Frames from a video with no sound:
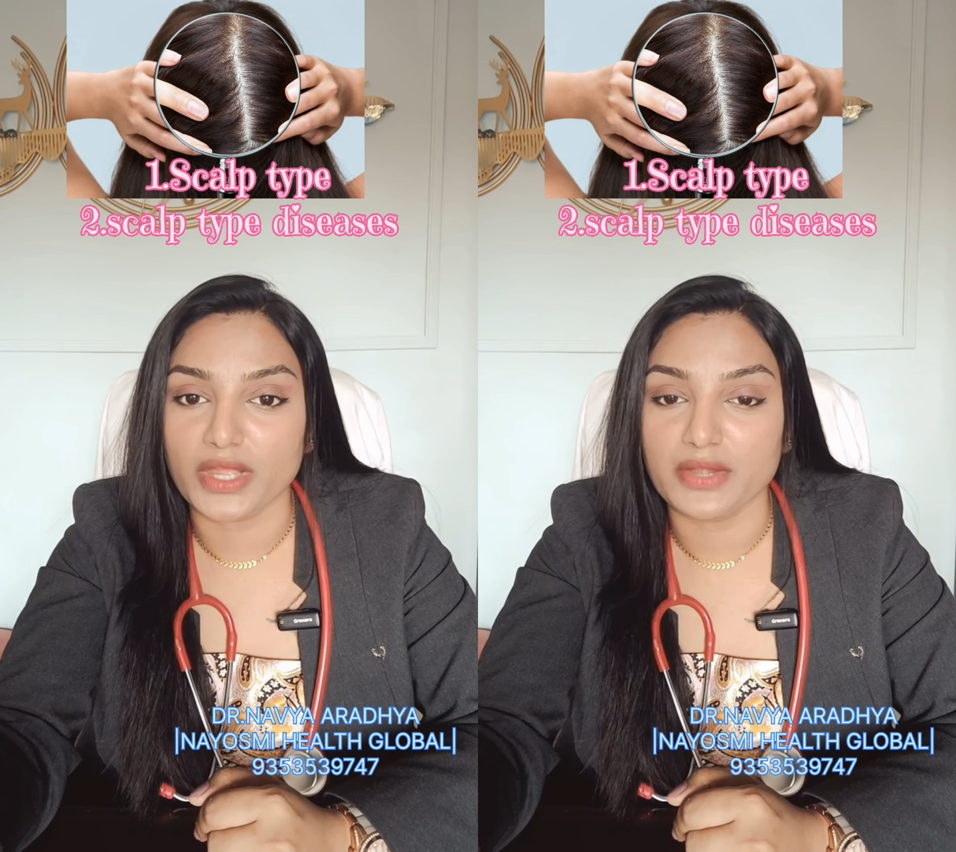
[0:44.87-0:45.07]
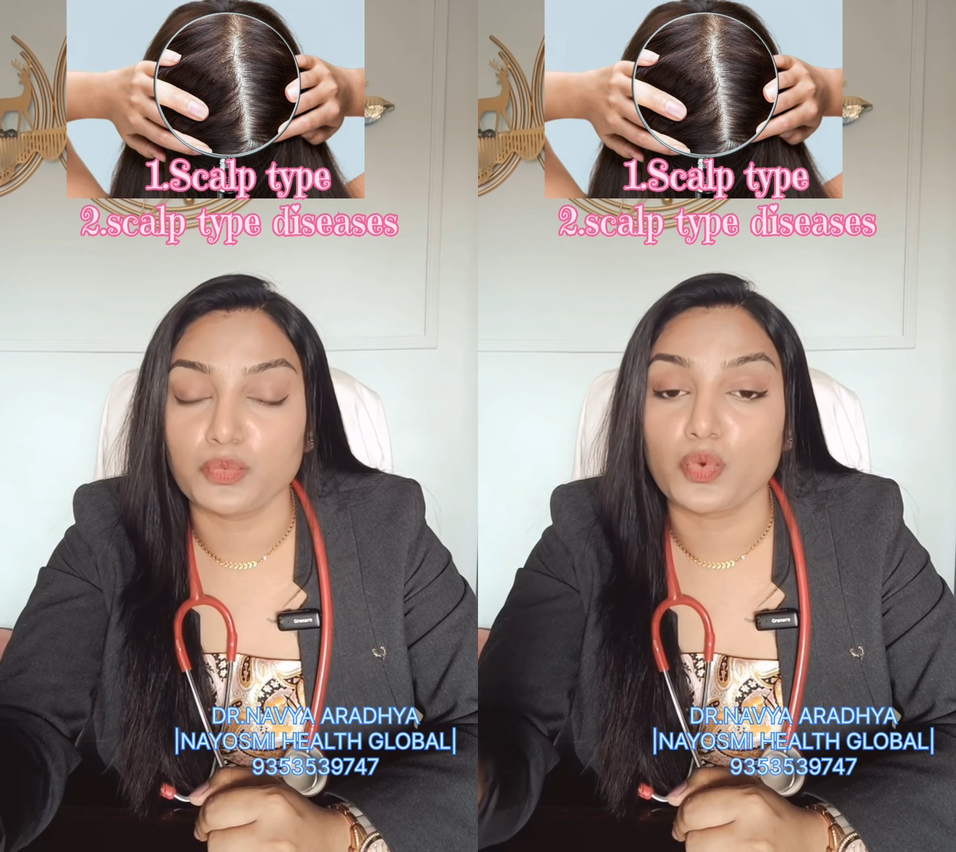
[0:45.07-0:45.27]

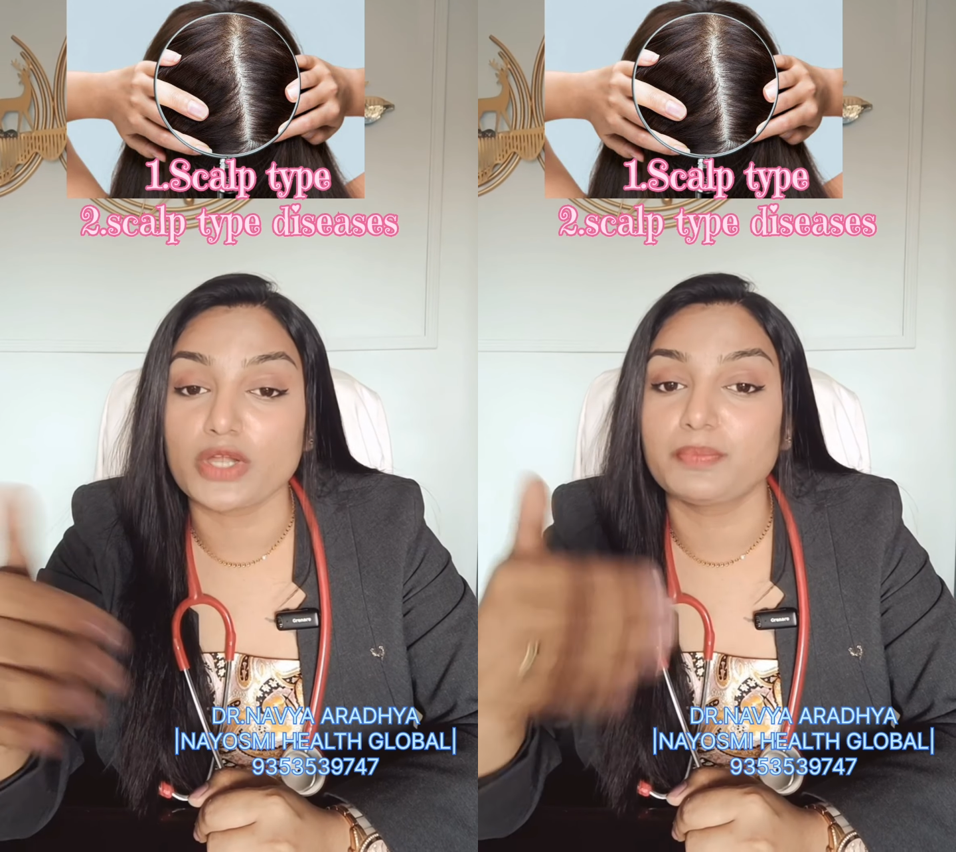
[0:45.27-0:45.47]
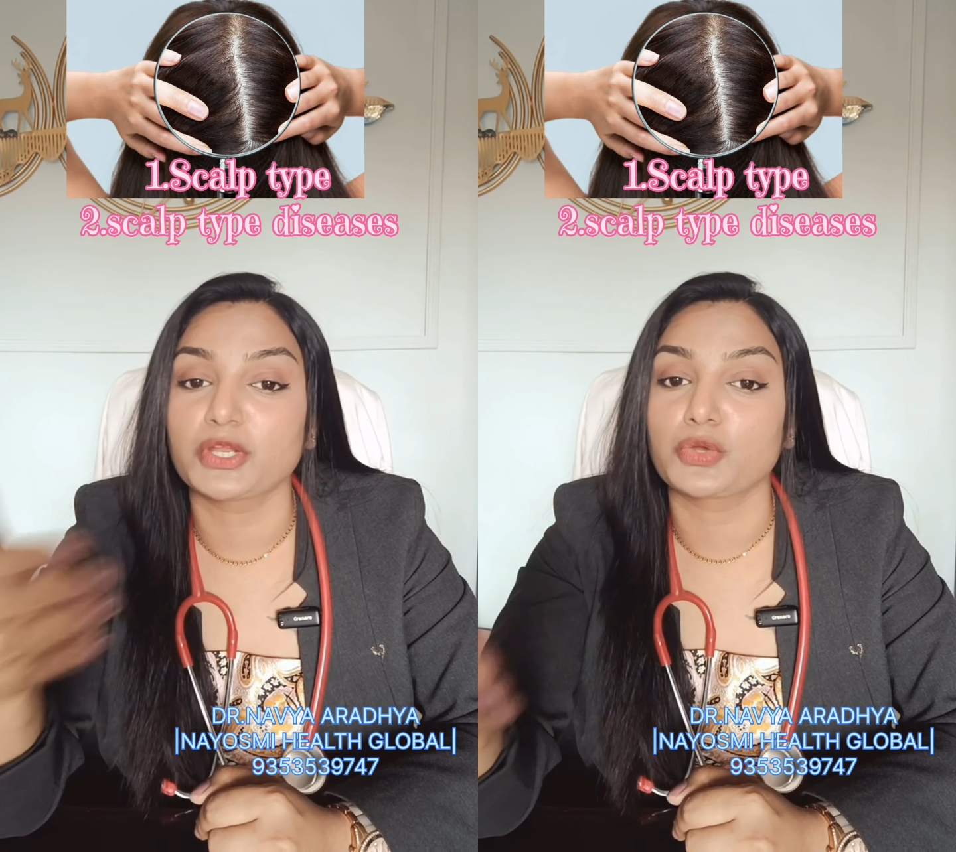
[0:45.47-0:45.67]
and
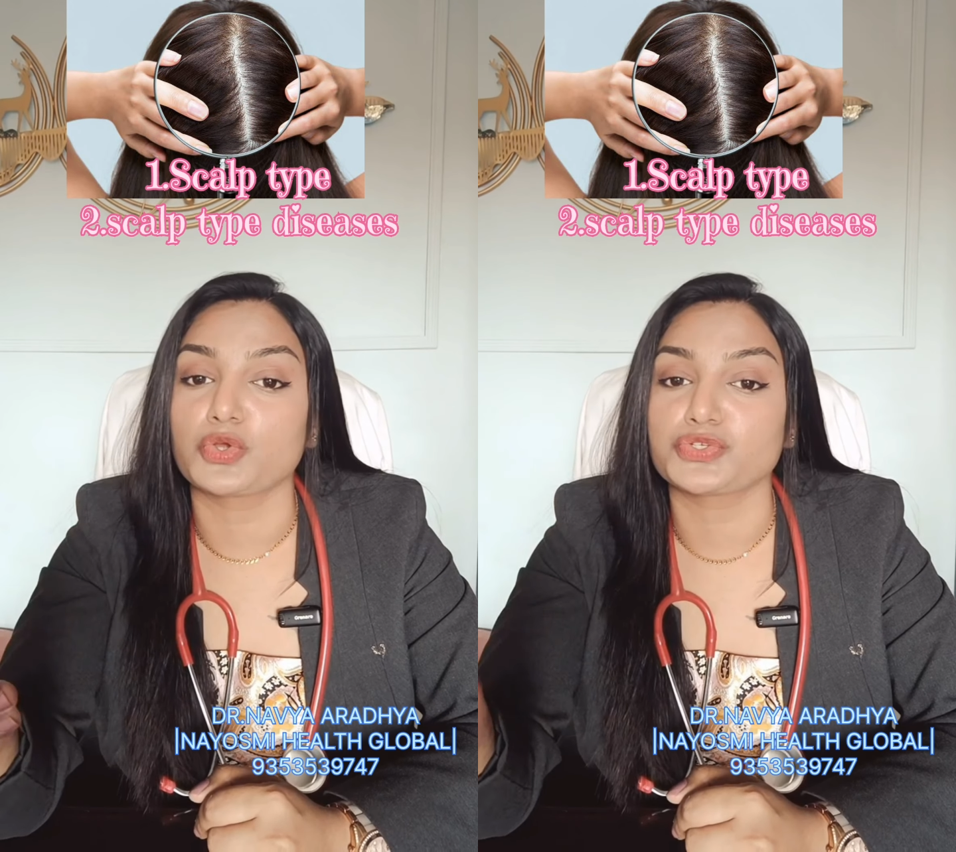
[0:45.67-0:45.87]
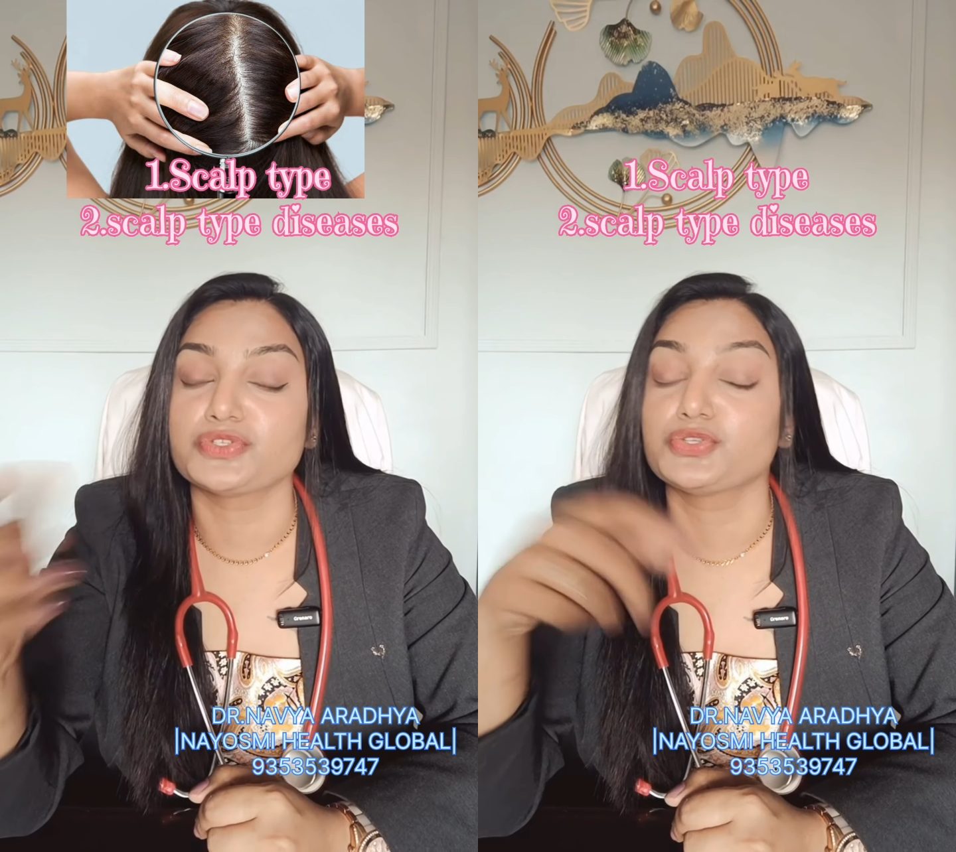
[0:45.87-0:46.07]
what
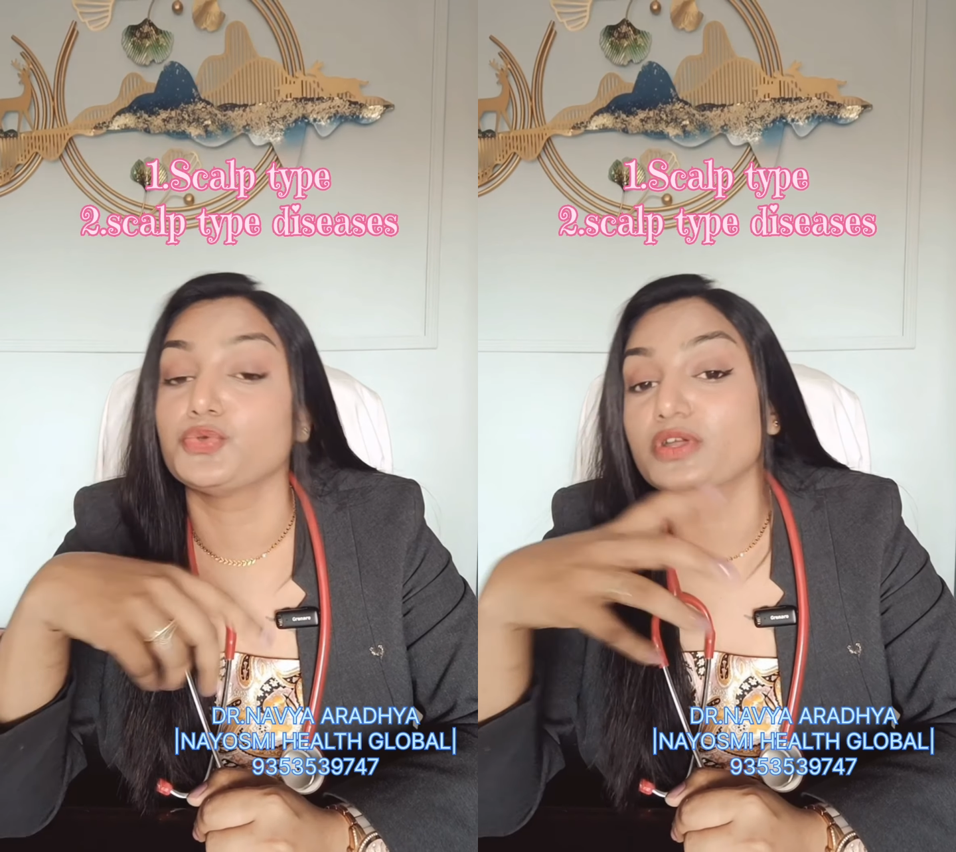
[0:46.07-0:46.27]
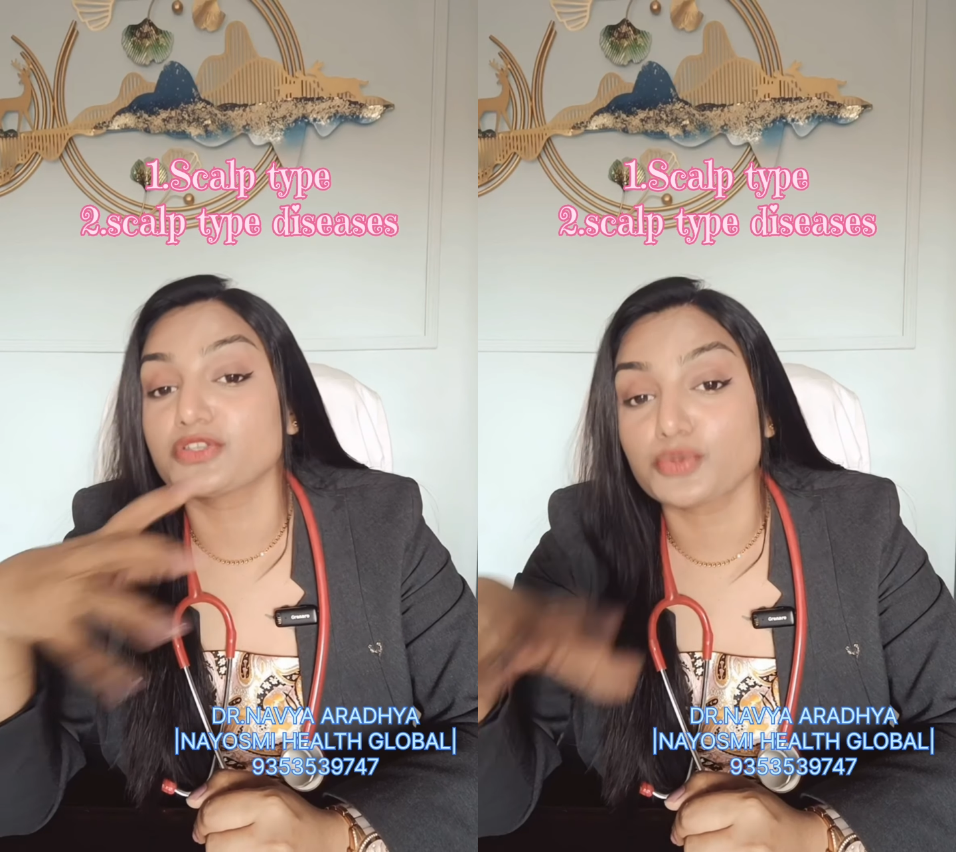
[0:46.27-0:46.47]
precautions
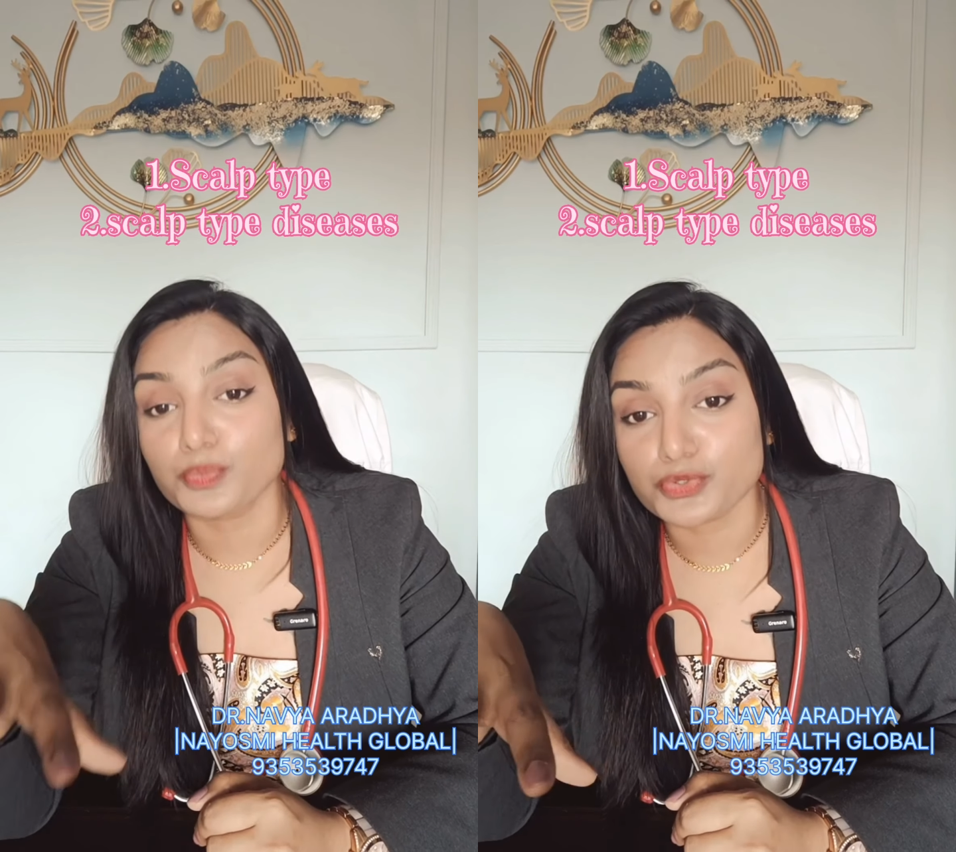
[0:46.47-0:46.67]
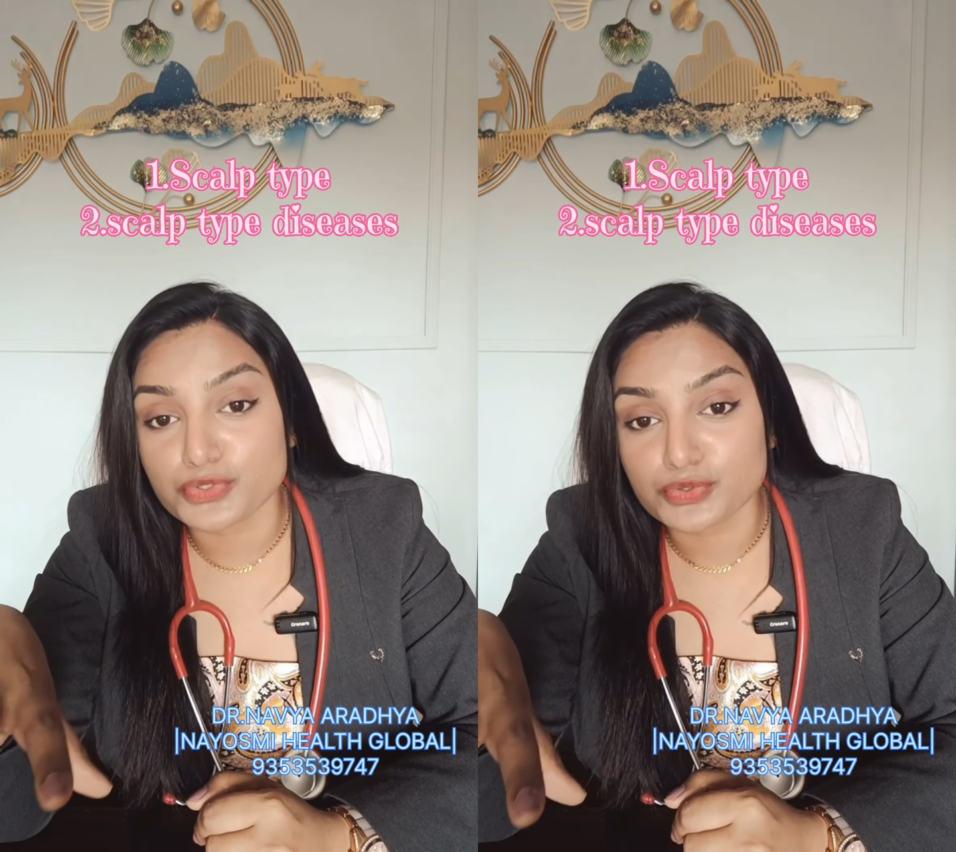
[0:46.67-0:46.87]
you are
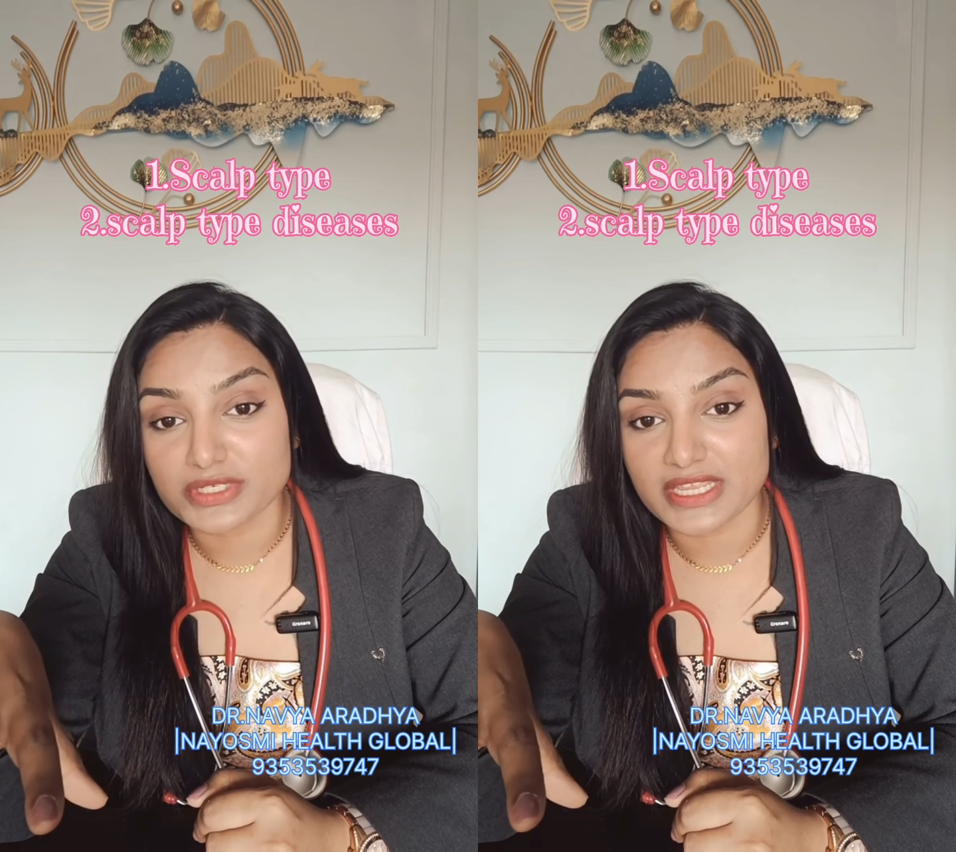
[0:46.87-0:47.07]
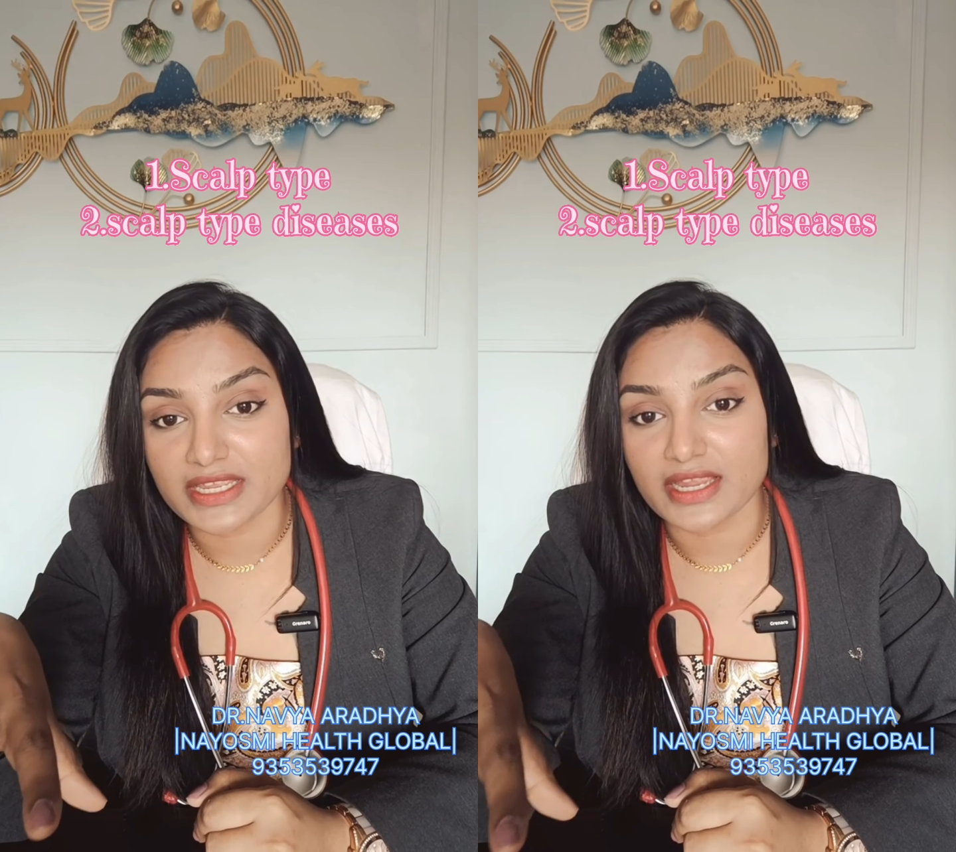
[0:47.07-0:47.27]
supposed to take,